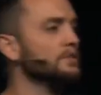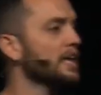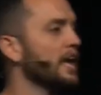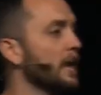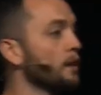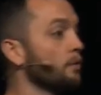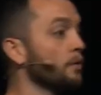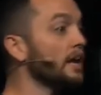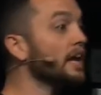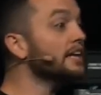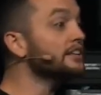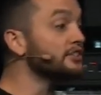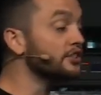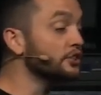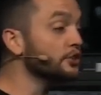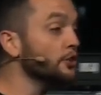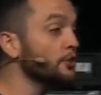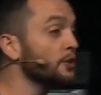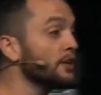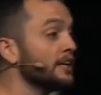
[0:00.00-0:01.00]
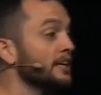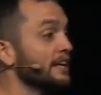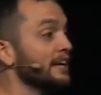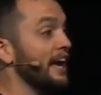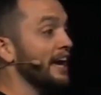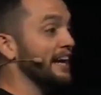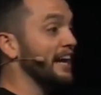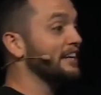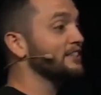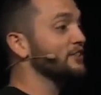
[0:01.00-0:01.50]
And what I do,
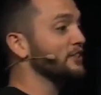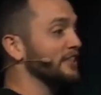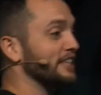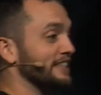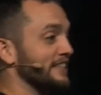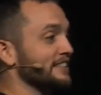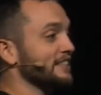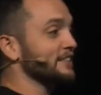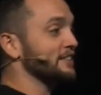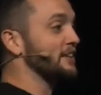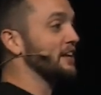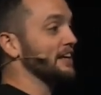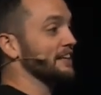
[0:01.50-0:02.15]
and actually, this is,